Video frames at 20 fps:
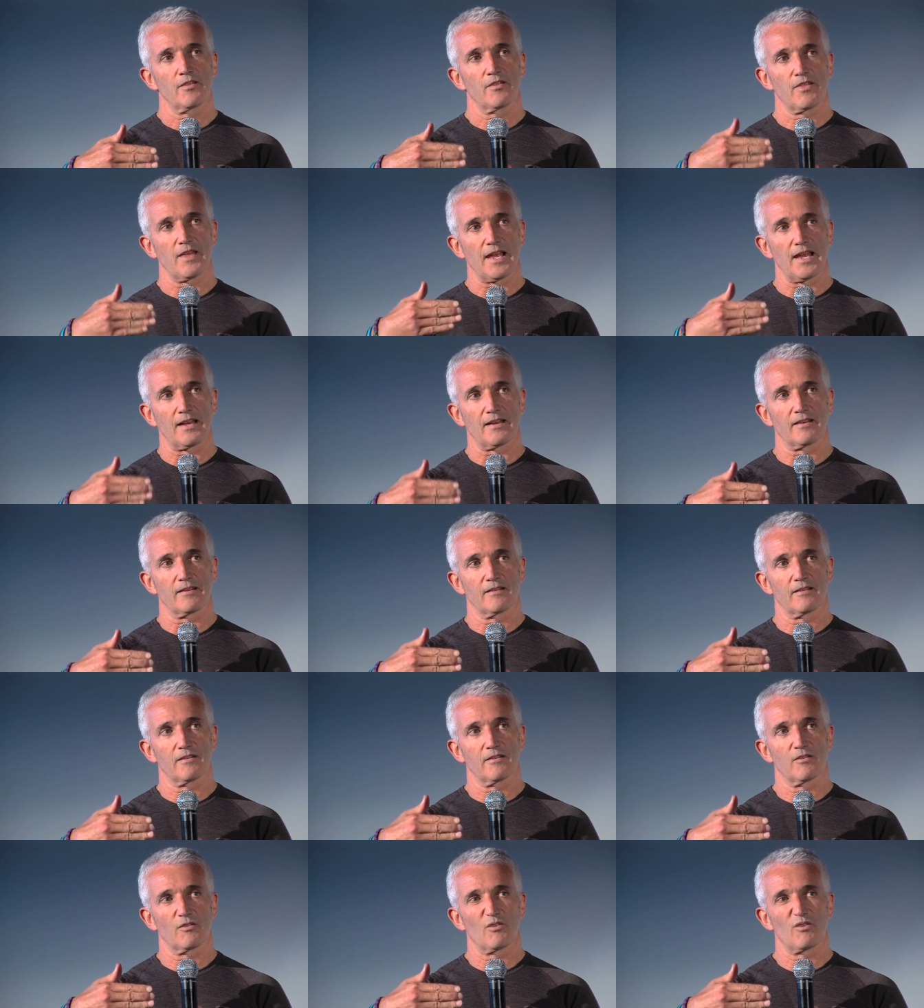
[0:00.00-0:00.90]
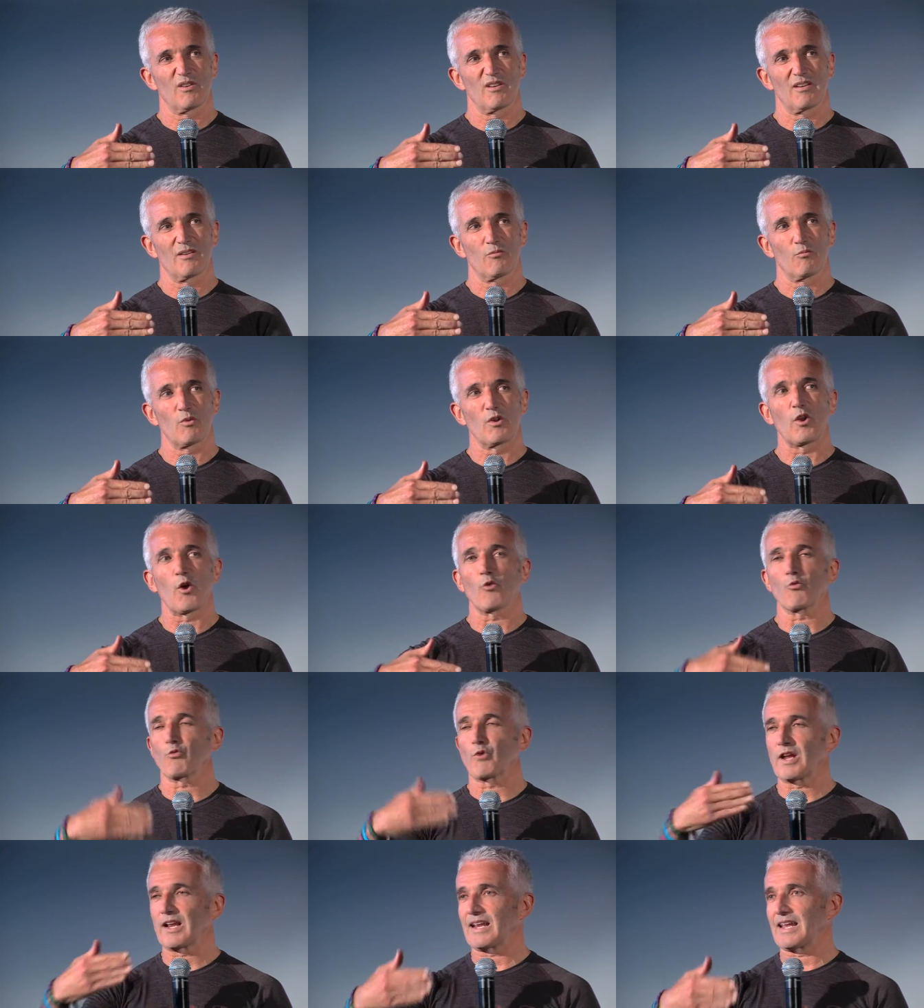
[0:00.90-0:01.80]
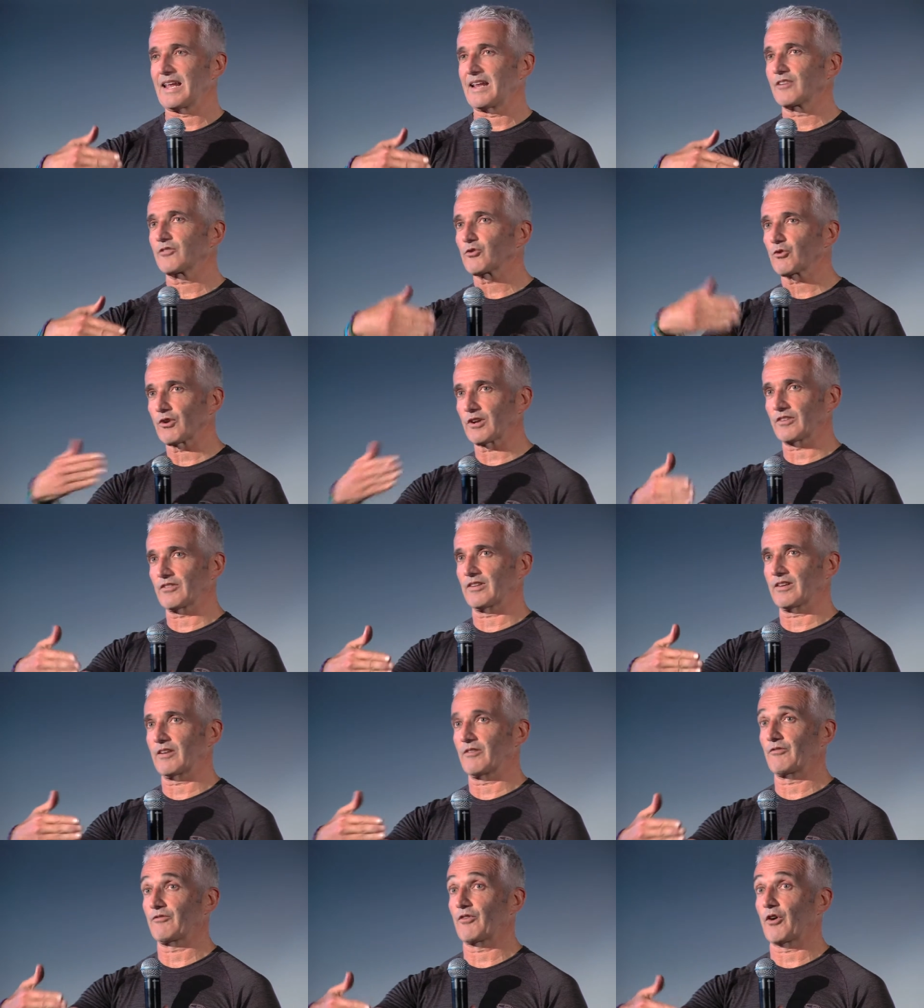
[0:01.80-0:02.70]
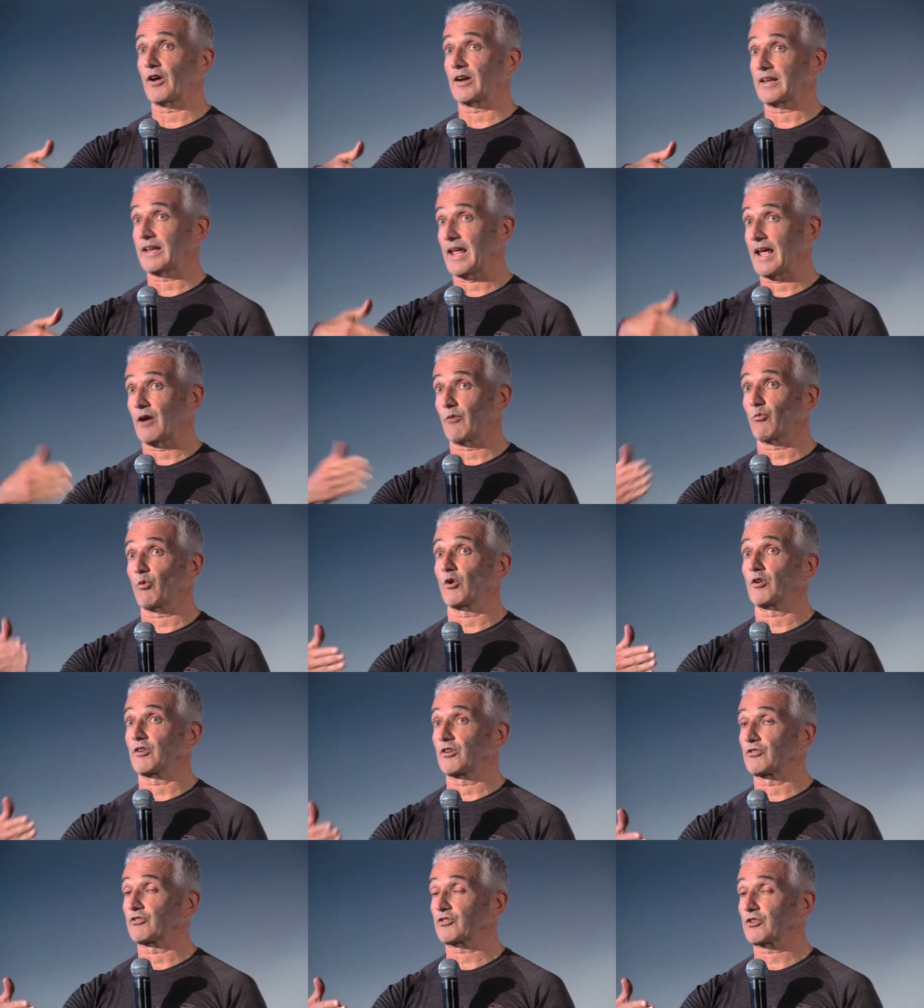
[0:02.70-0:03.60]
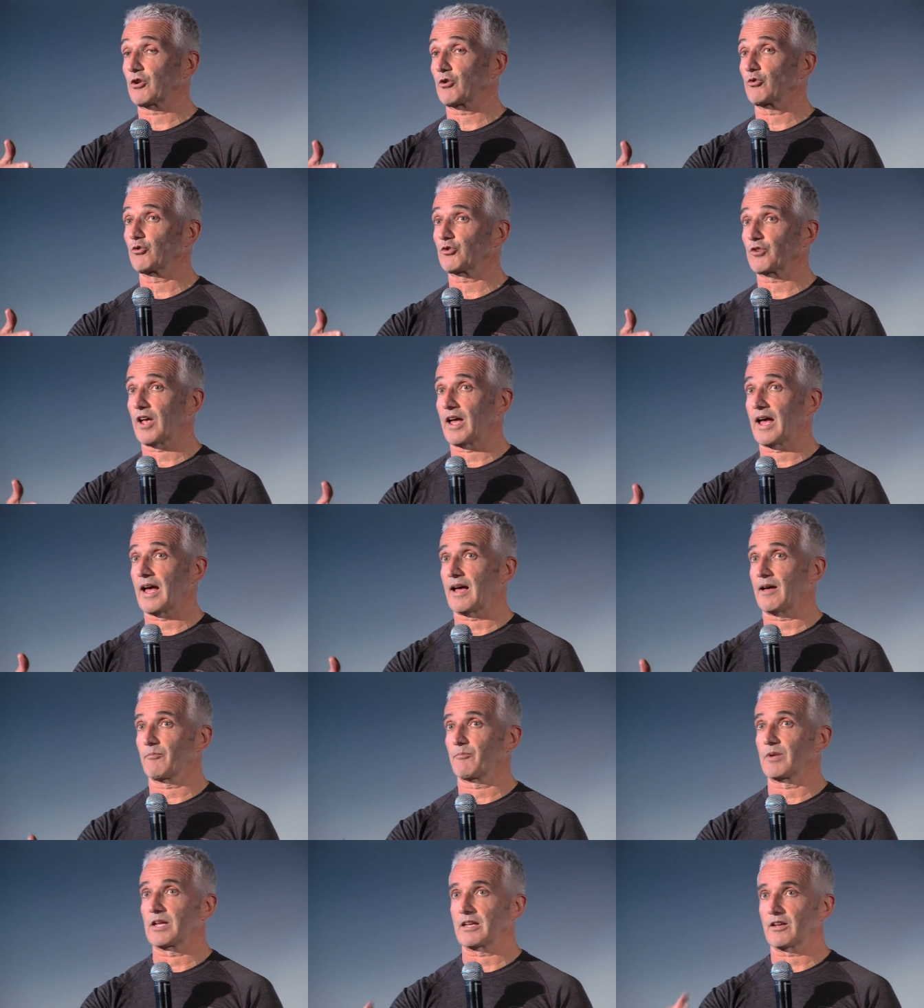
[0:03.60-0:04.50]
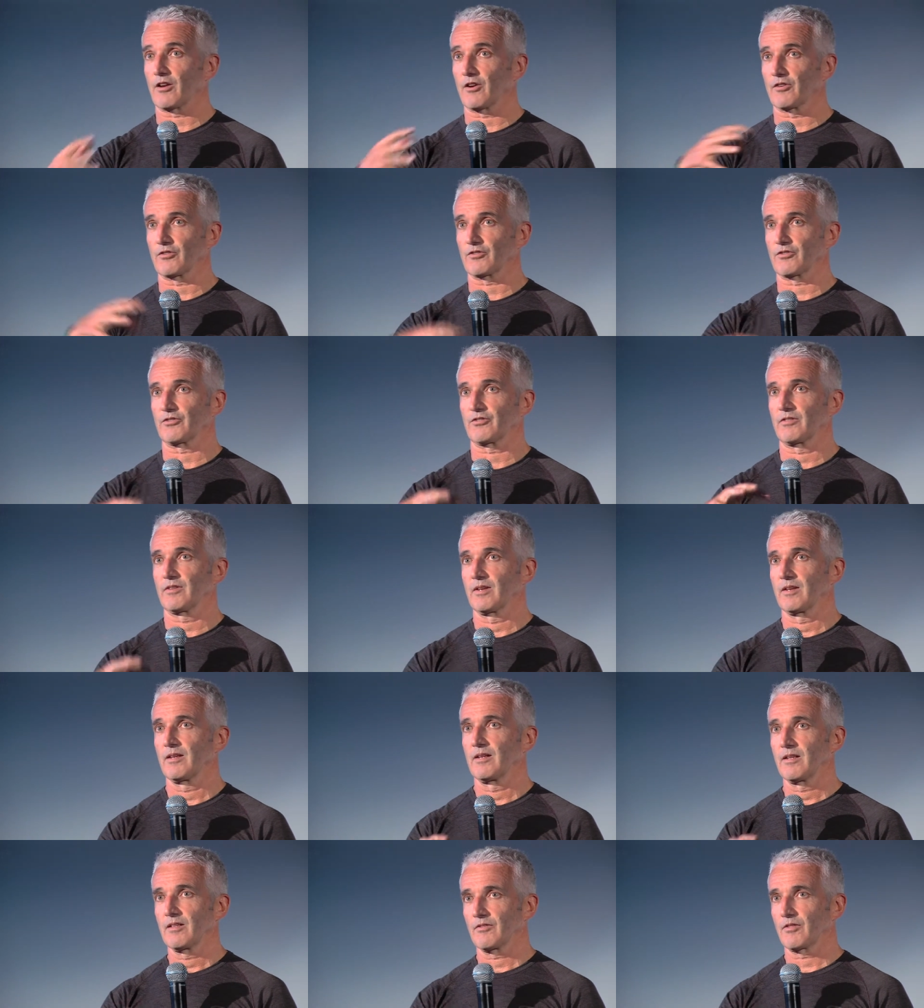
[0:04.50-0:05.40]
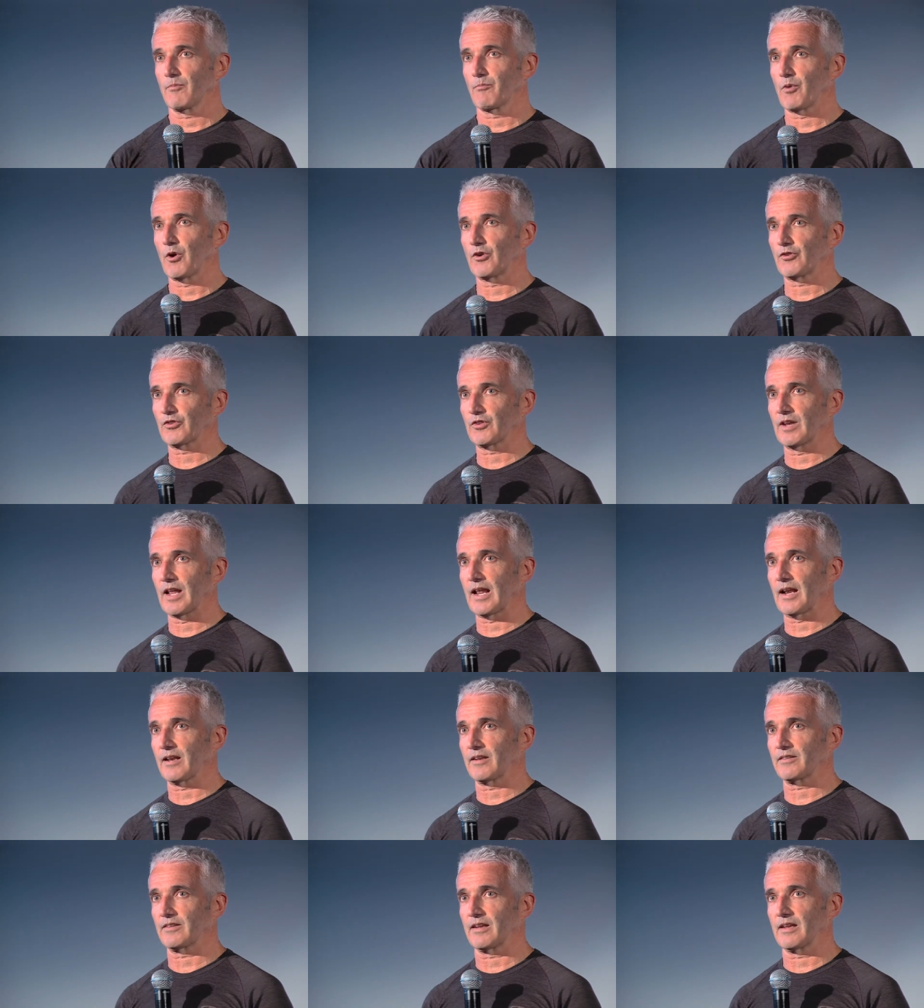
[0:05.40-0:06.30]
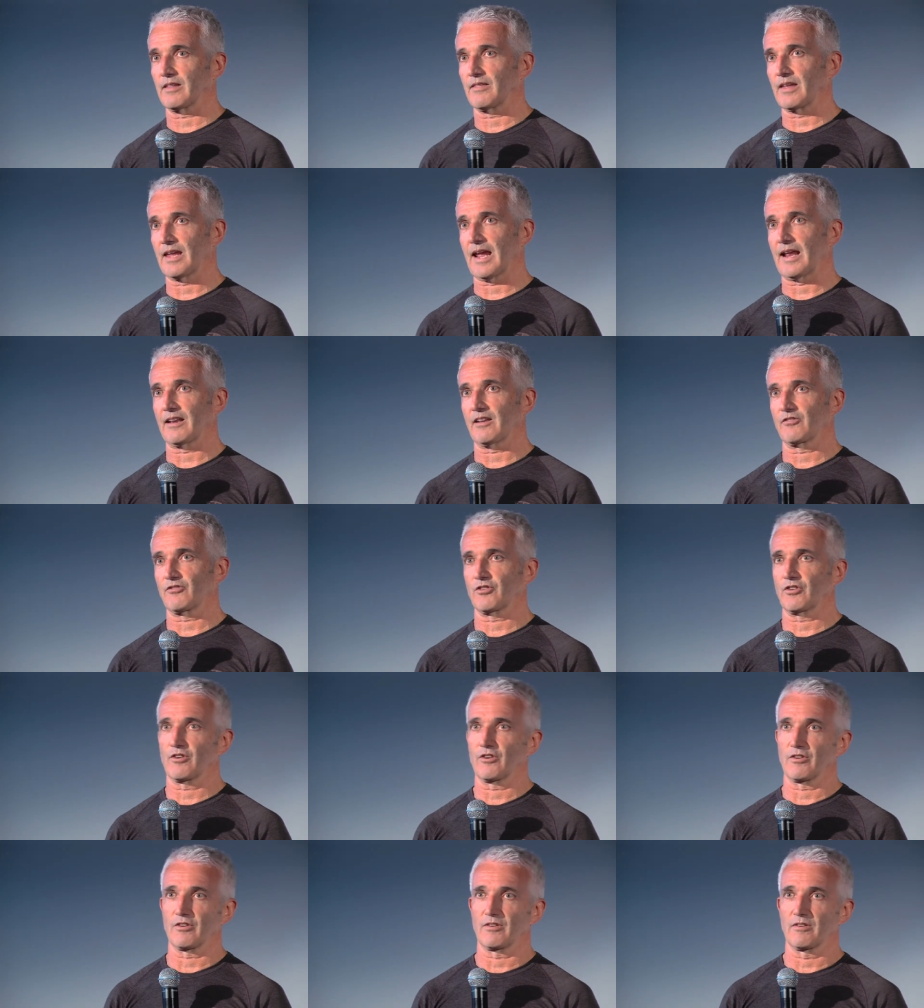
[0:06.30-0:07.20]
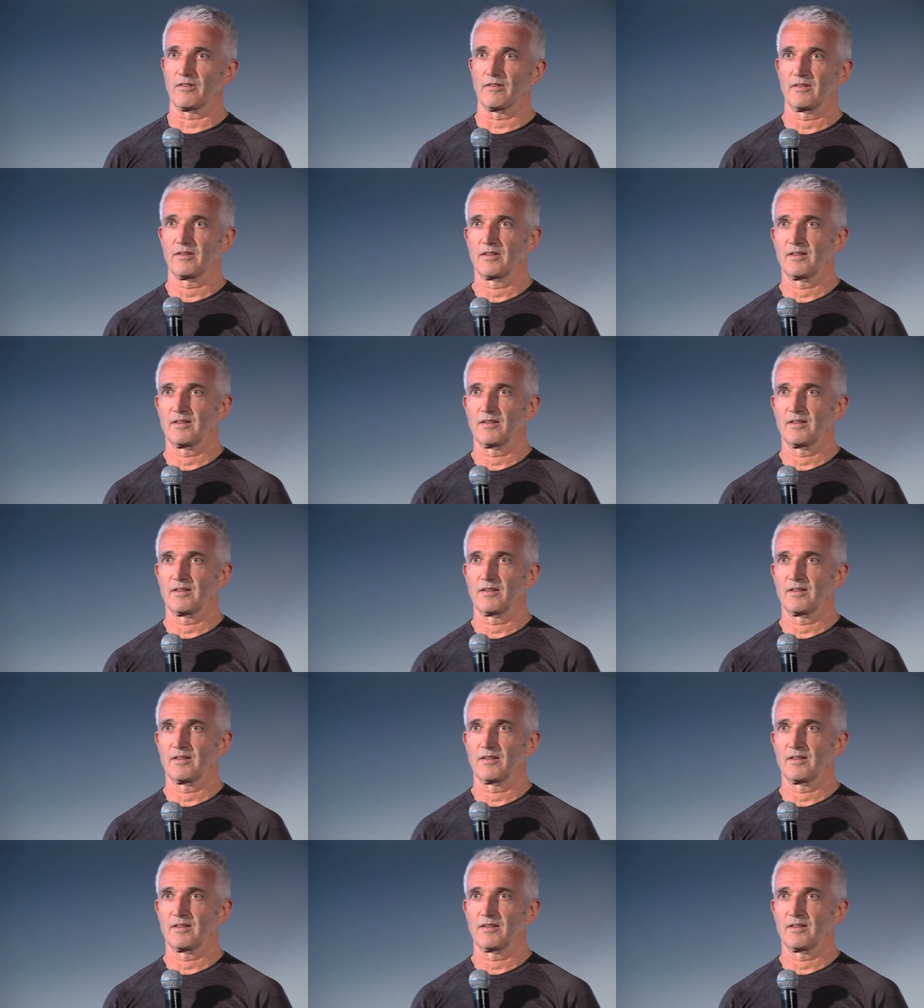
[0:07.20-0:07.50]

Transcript: then we're not really interested in finding out what your skills are because the personality, the attitude,